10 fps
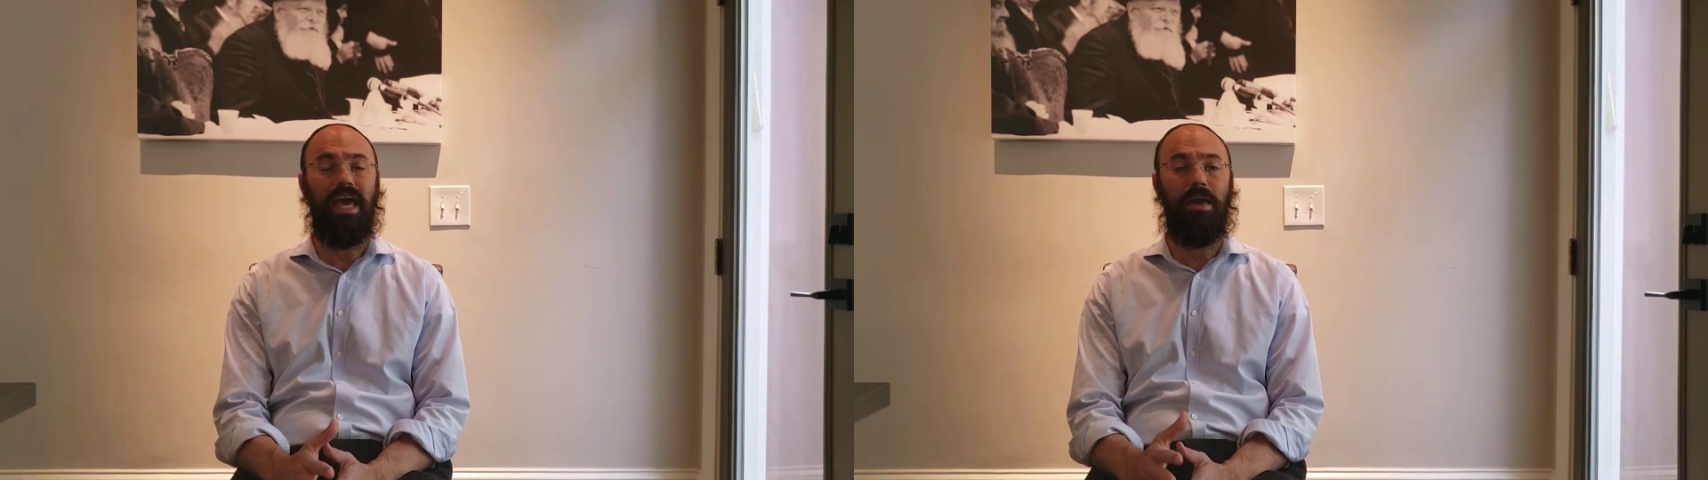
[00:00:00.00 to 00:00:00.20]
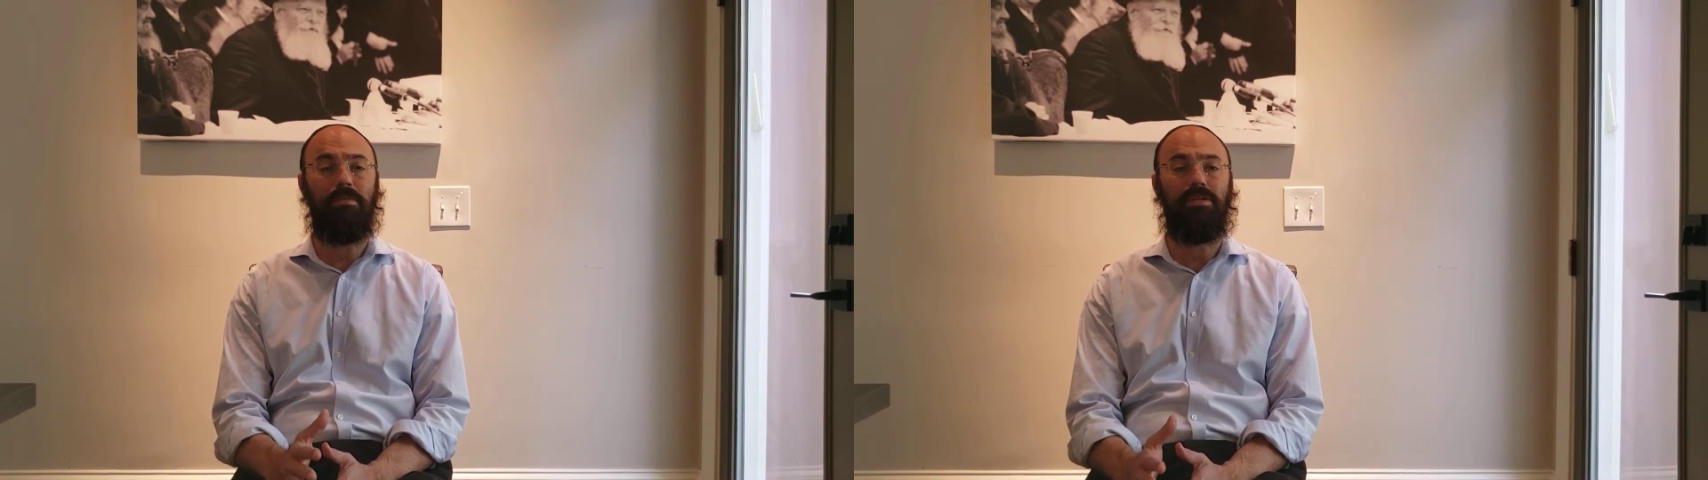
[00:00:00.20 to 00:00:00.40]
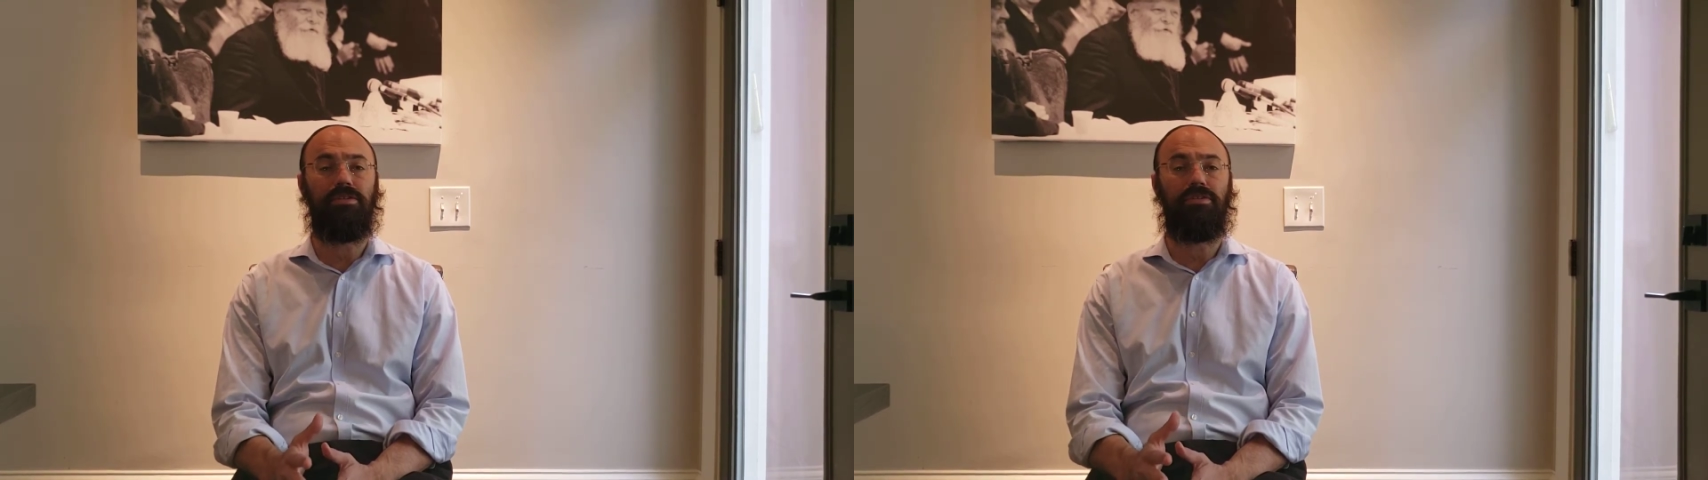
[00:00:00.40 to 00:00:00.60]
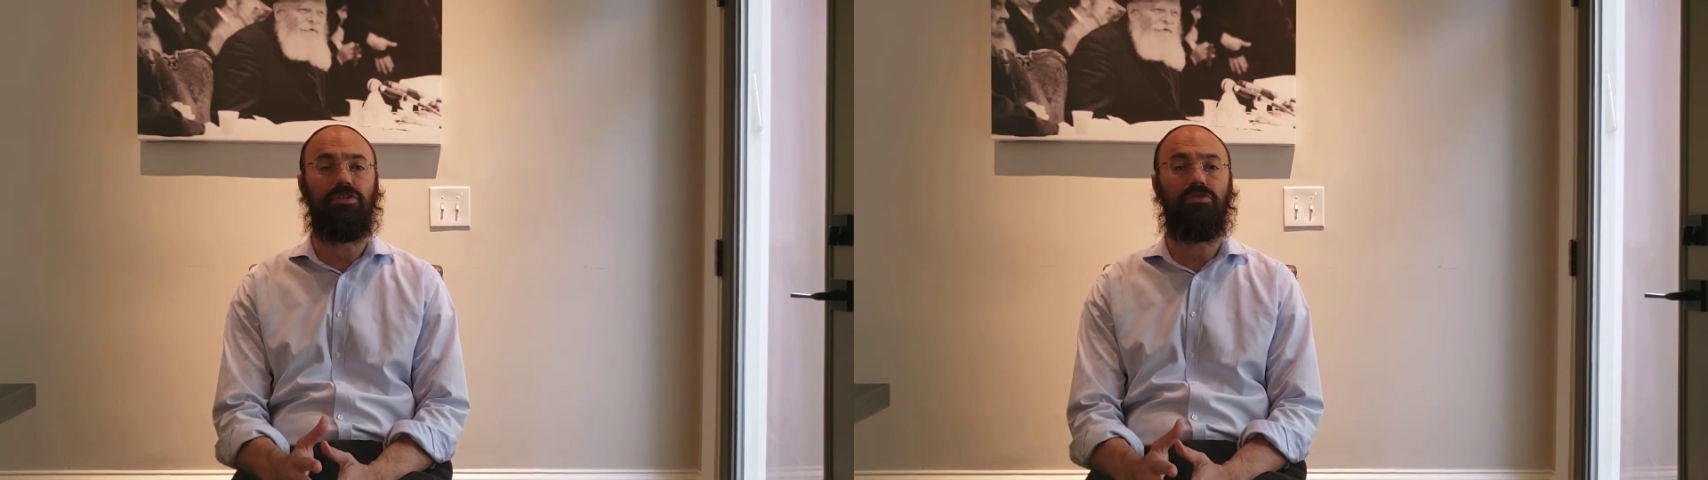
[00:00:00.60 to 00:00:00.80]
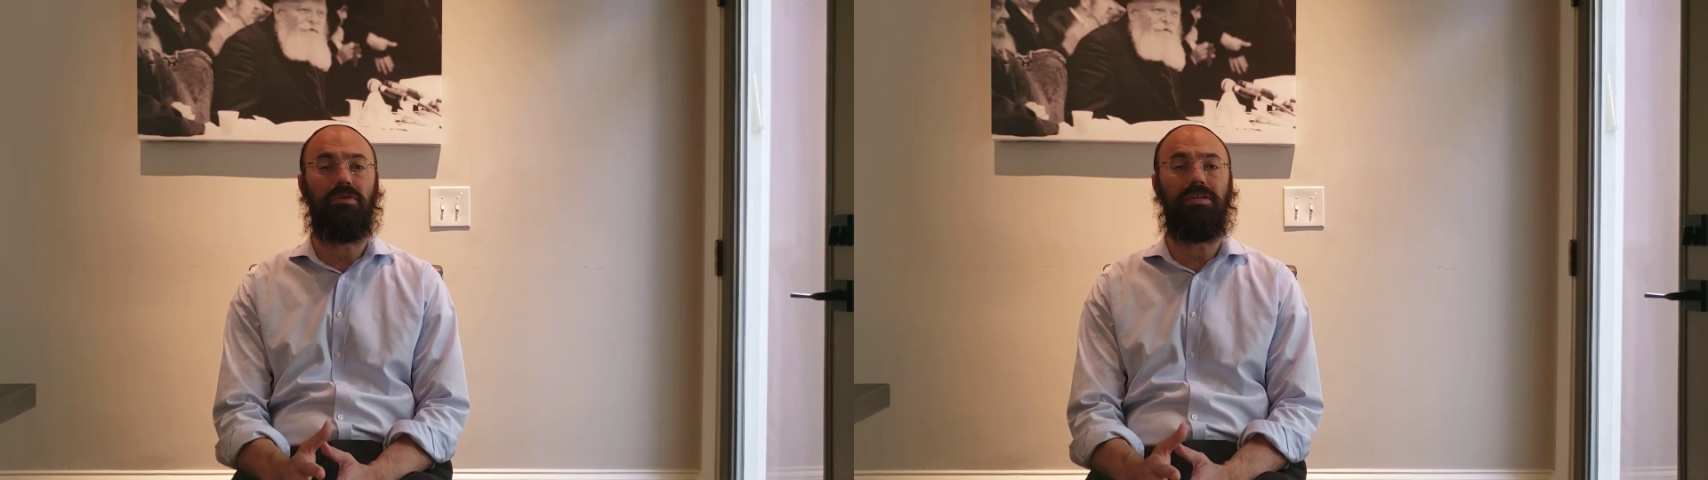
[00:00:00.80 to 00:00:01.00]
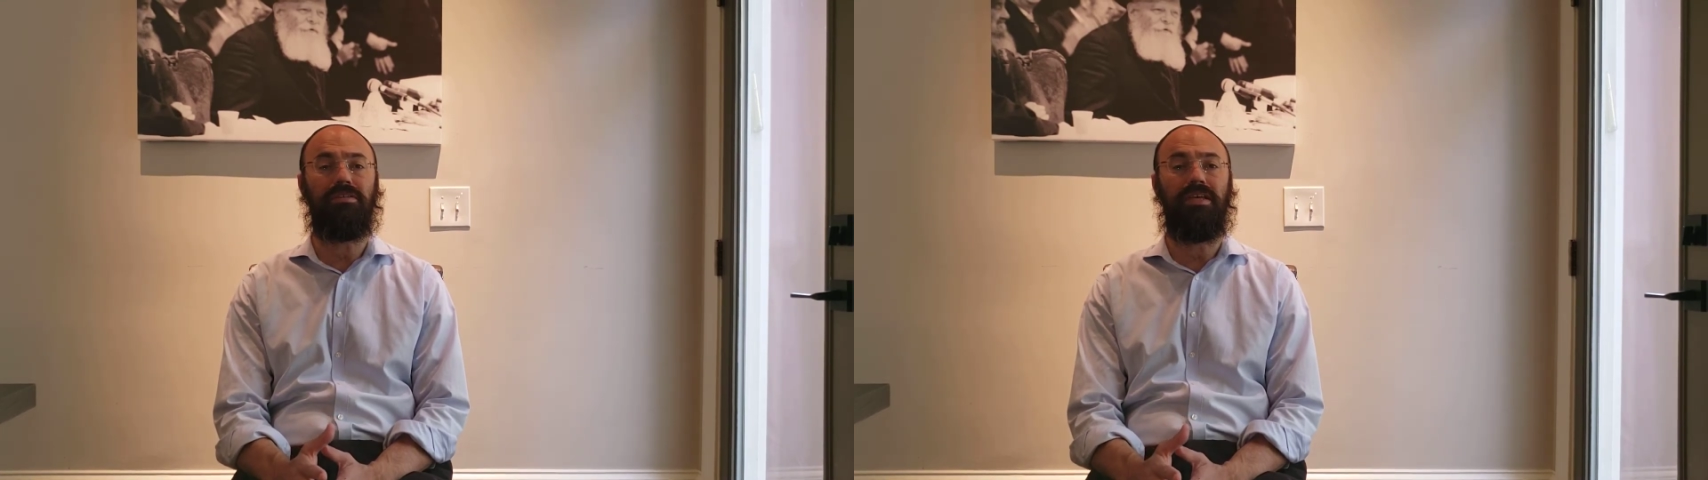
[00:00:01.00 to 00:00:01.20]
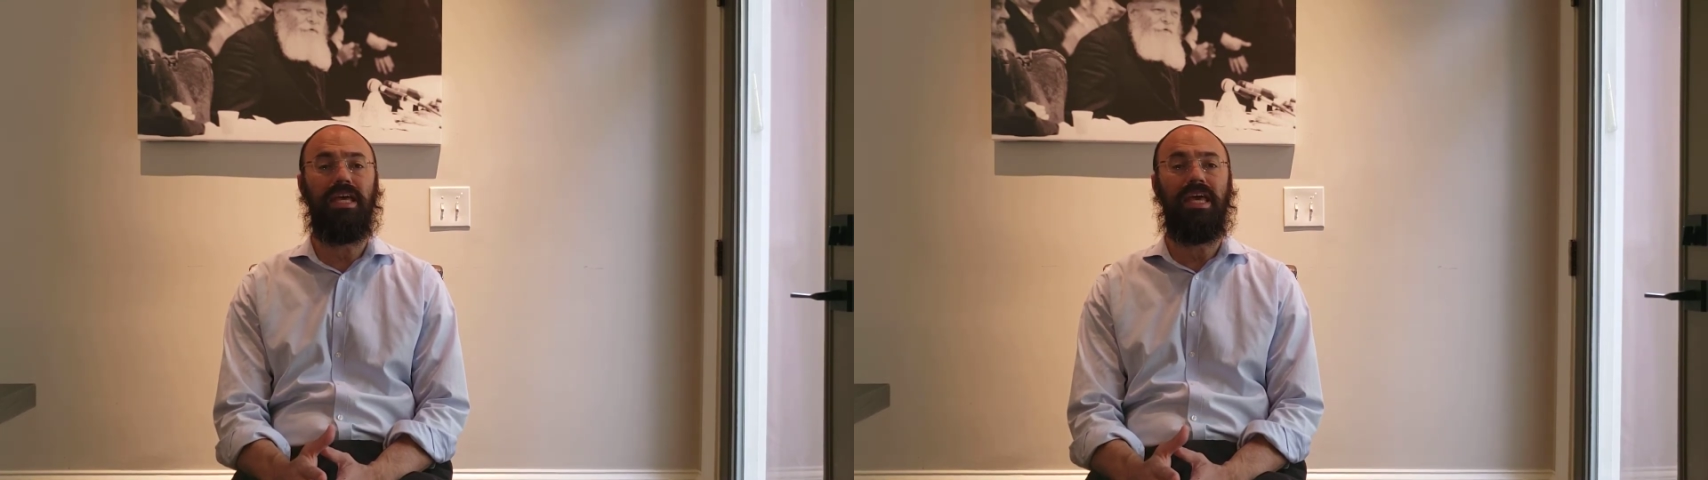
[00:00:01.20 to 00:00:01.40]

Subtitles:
Happiness is a choice,